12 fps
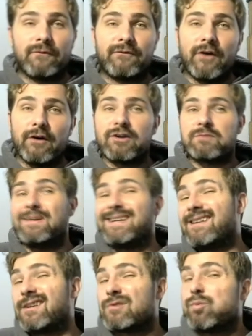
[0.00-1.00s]
focus, meaning
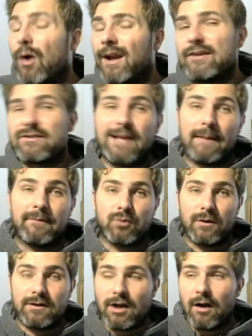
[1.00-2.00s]
it does 1 extra damage
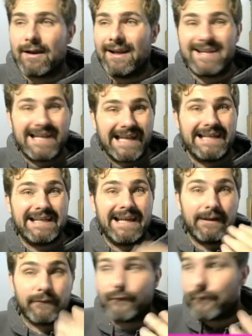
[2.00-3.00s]
when targeting the lane
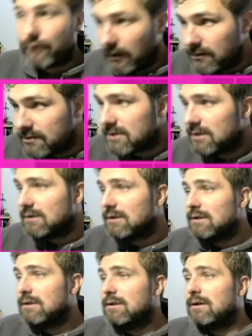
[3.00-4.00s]
in front.
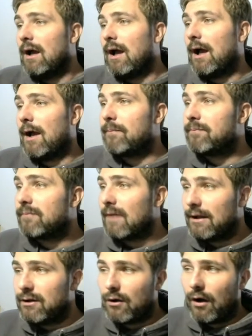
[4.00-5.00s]
And
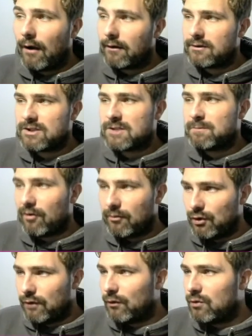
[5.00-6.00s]
you got spot
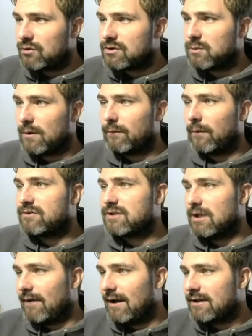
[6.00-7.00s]
removals with
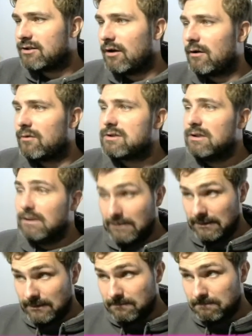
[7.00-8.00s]
Seal of Exiles,
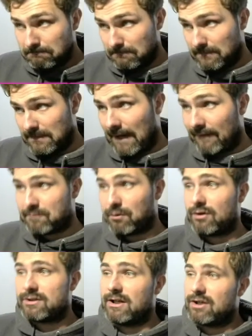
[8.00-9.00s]
Larish
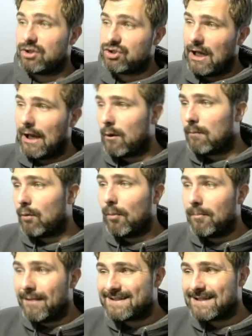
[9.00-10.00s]
Proxy, Cashel, and more
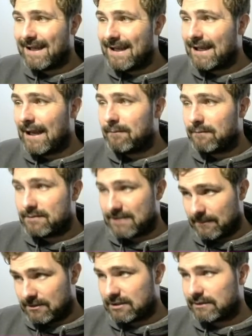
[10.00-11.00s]
mid to late game,
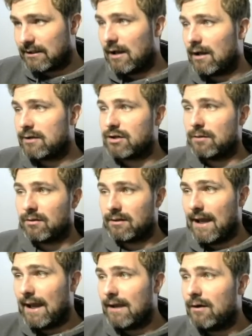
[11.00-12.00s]
same as Solomon
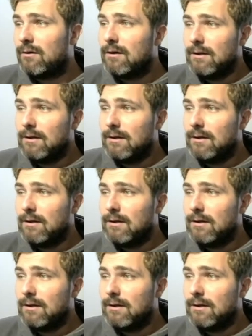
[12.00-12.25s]
Gale.